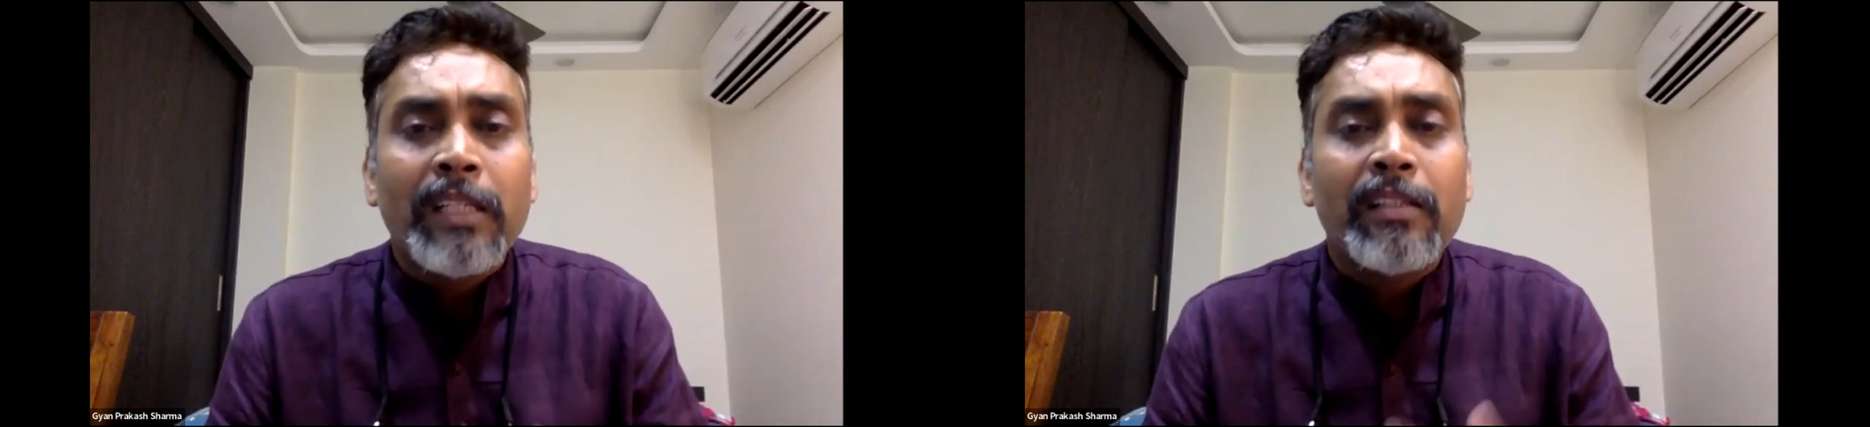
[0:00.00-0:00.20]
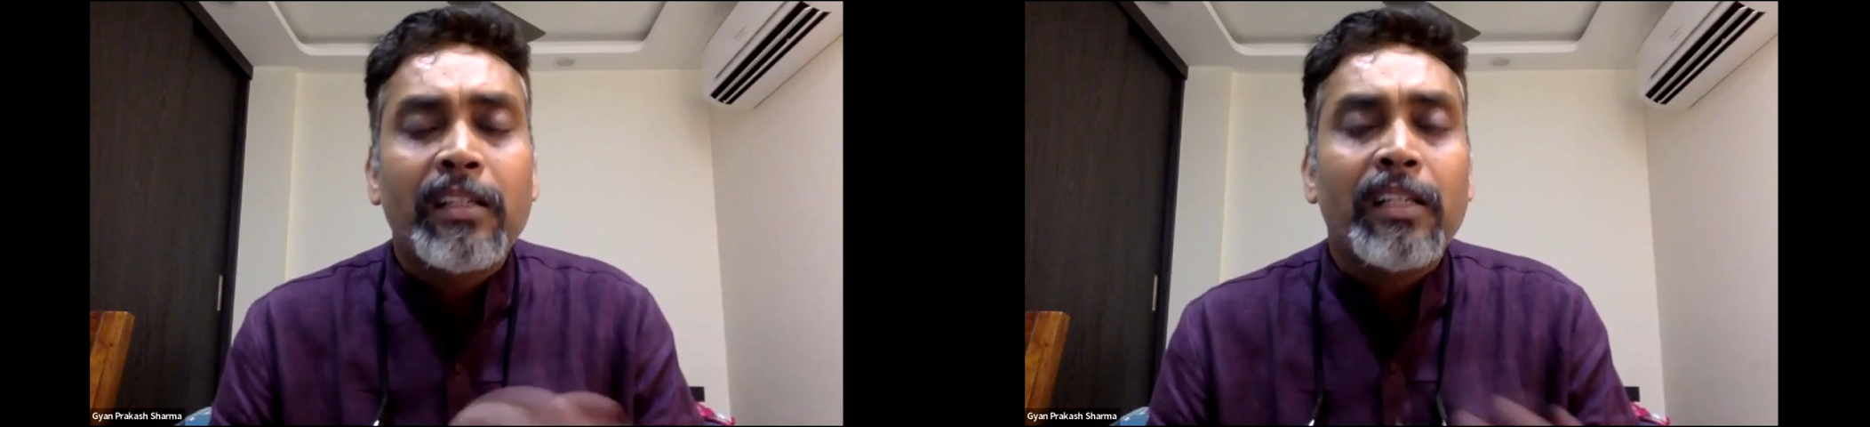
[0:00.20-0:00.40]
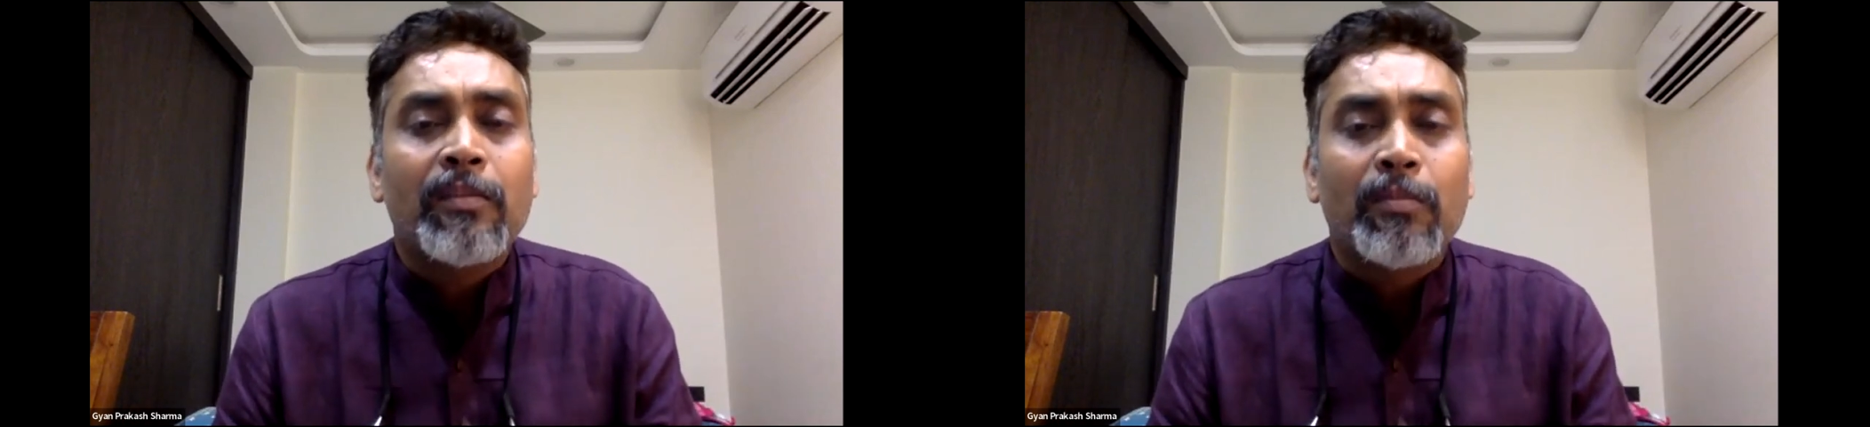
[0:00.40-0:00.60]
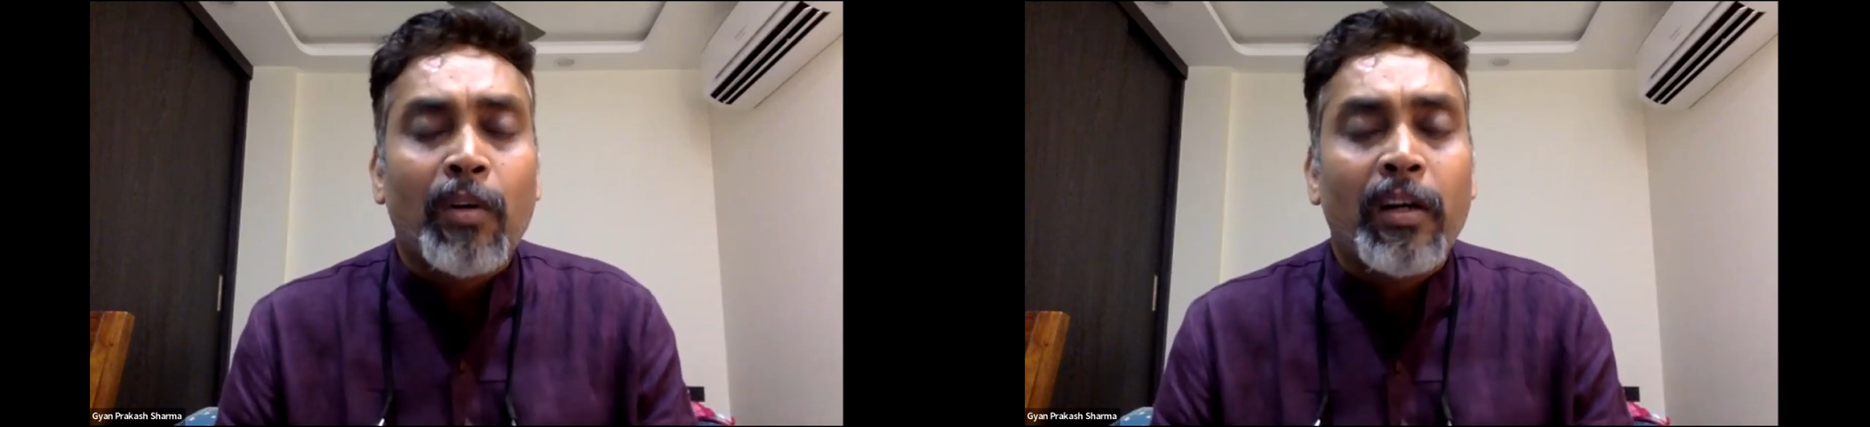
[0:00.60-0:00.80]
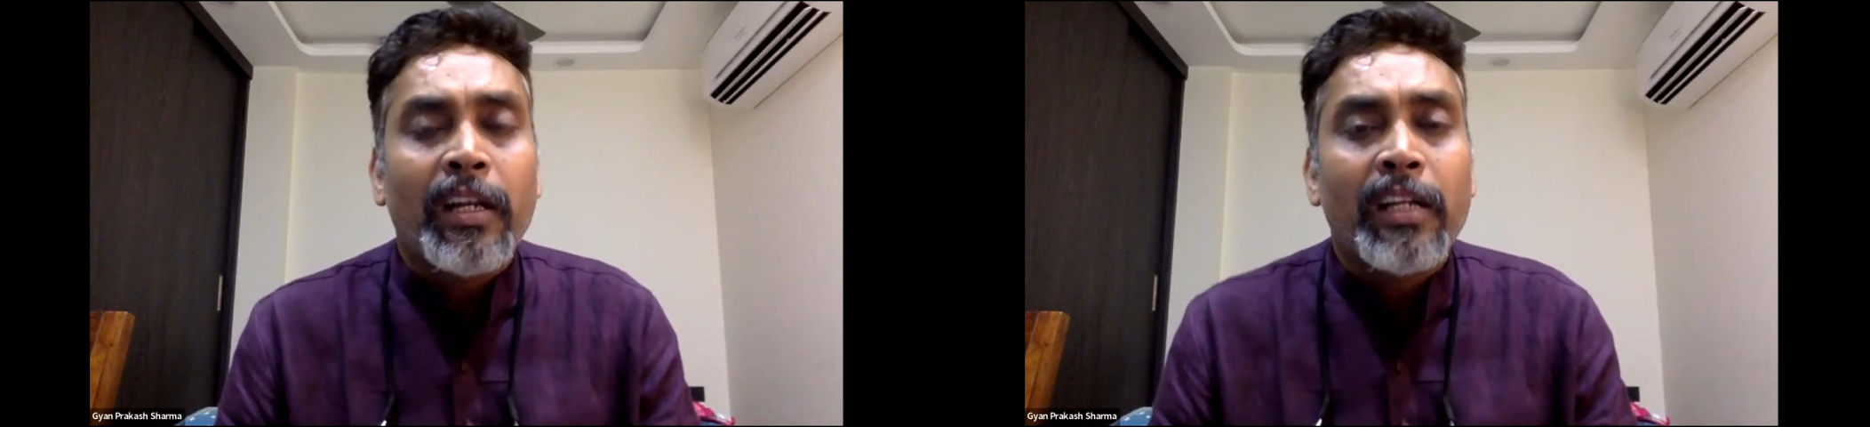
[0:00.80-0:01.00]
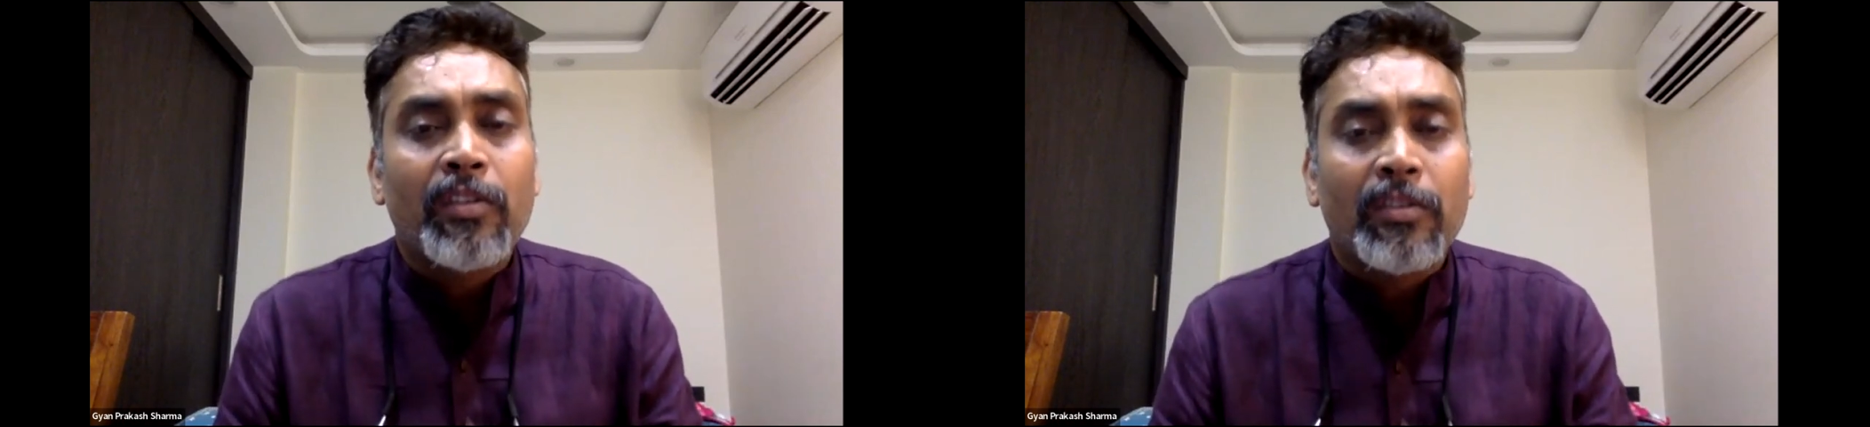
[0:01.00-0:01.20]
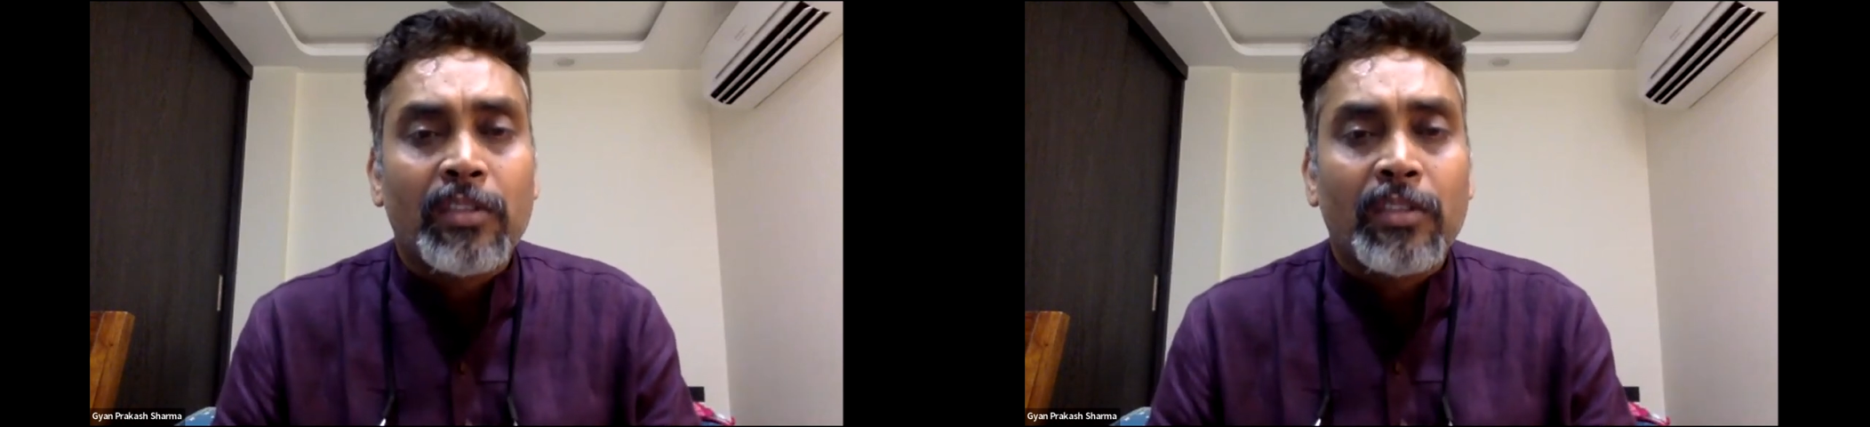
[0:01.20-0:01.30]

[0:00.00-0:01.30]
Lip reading: matrix modeling